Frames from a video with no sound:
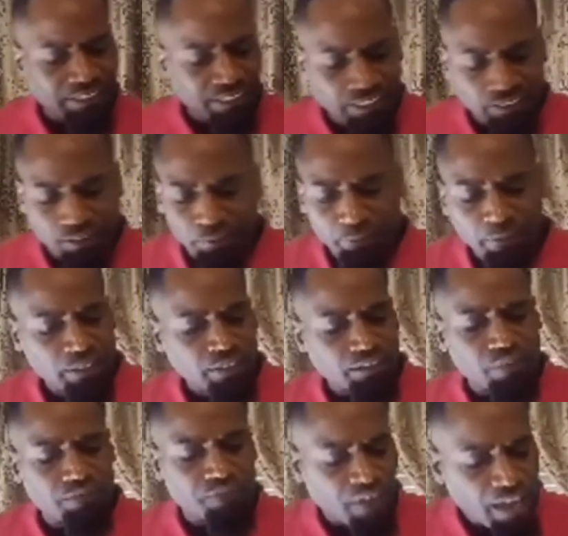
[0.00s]
kingdom,
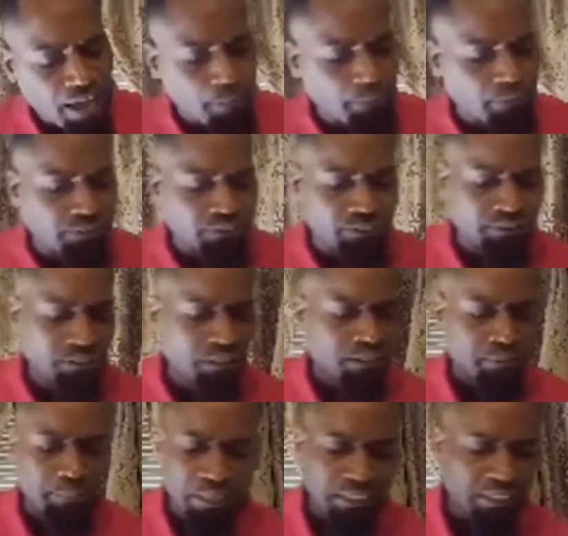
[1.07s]
the famines,
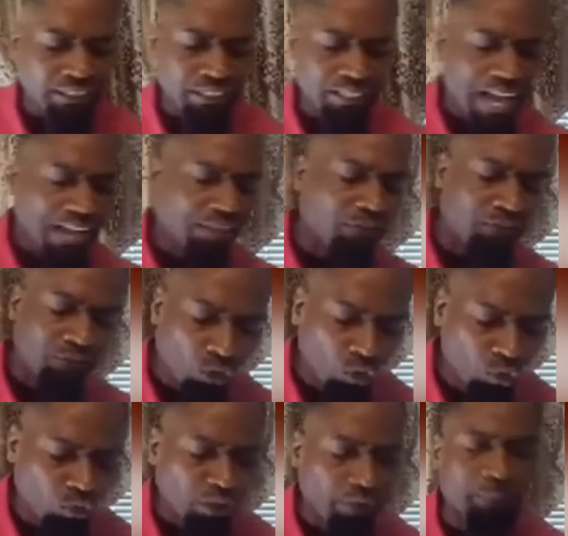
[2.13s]
meaning the lack of
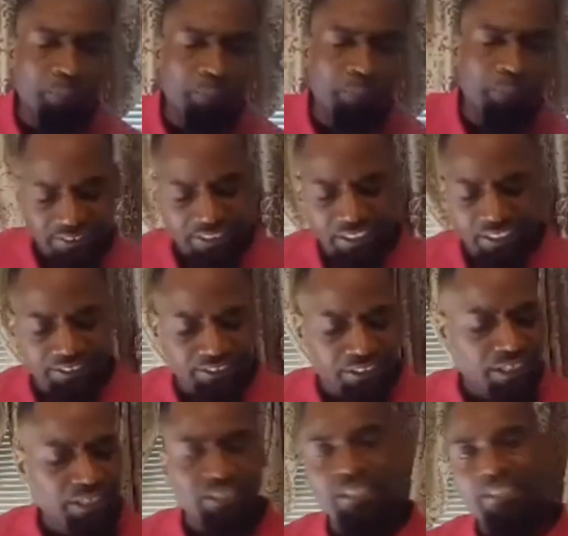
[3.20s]
food and pestilence,
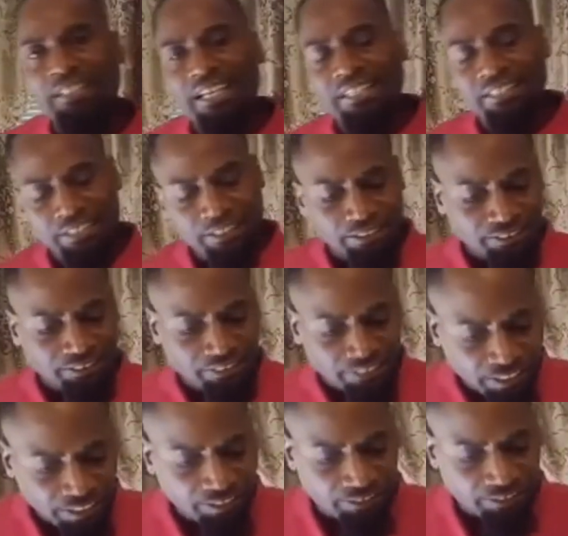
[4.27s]
the deadly
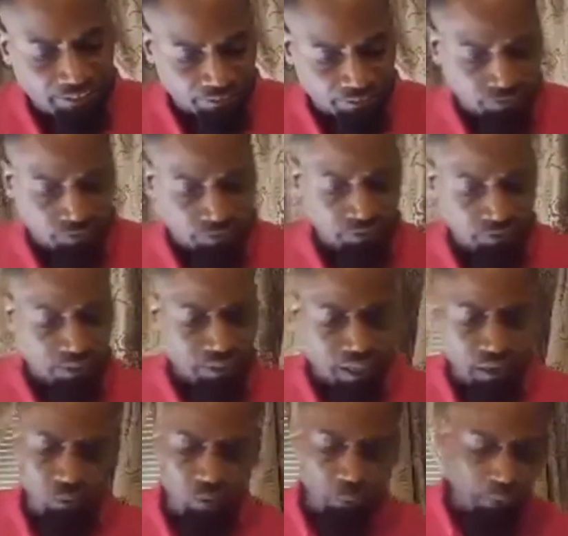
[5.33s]
diseases
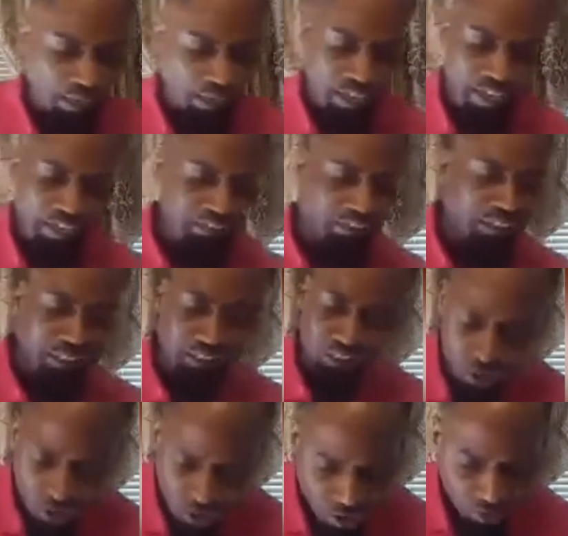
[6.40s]
that will plague
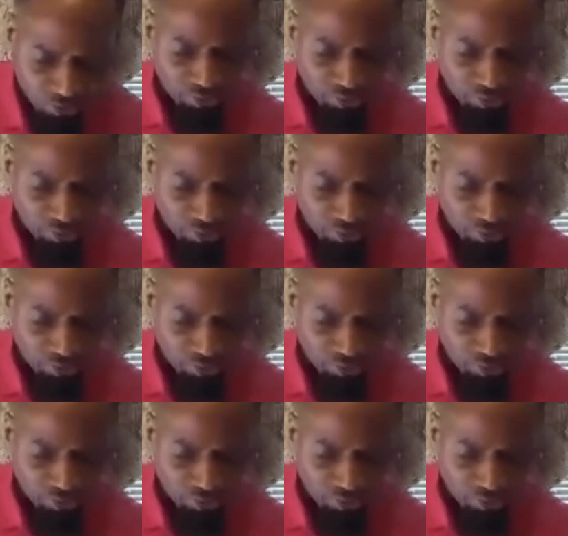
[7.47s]
the earth.